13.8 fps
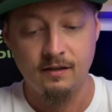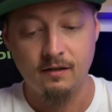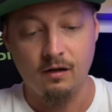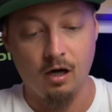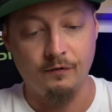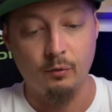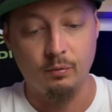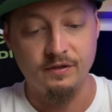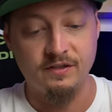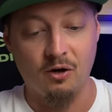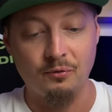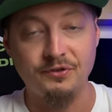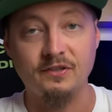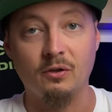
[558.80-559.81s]
of the
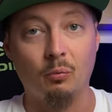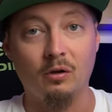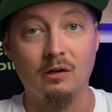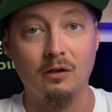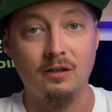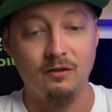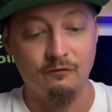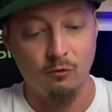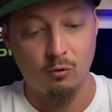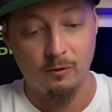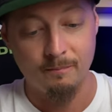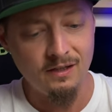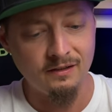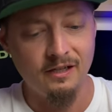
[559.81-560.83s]
results that we're looking
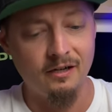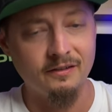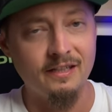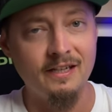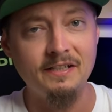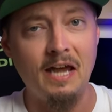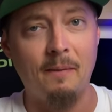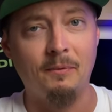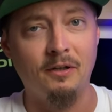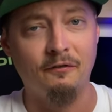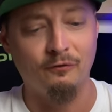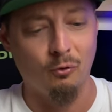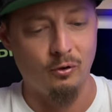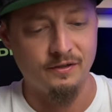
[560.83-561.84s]
for. There are things happening in
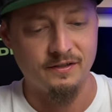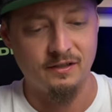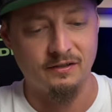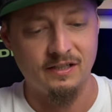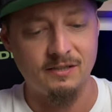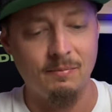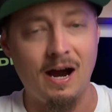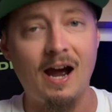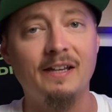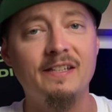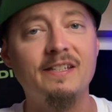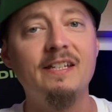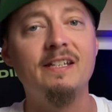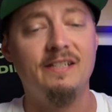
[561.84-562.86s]
Florence. There are things behind the
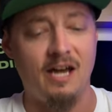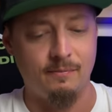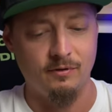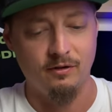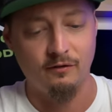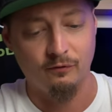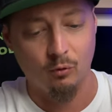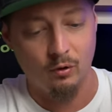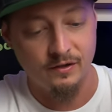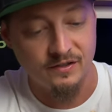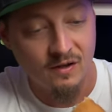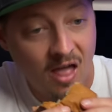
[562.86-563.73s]
scenes happening in Florence